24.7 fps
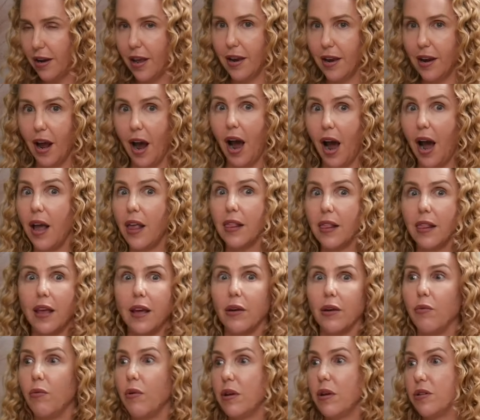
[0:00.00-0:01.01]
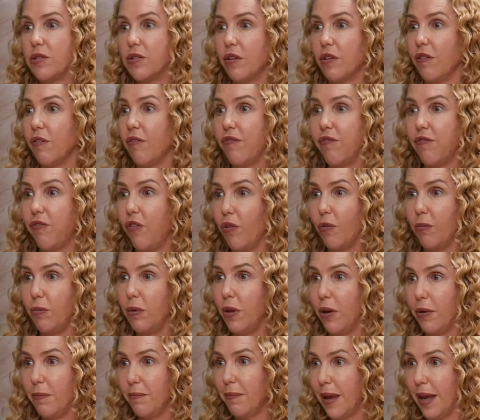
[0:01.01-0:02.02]
And I like went to a full
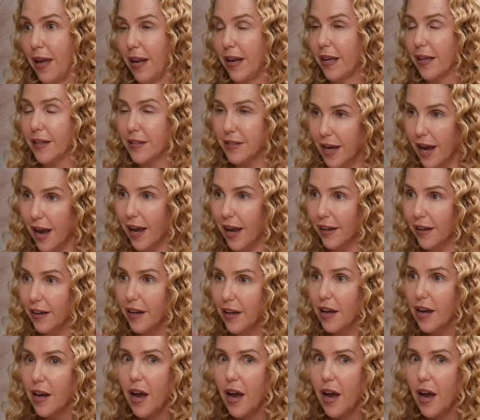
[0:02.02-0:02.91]
blown panic attack.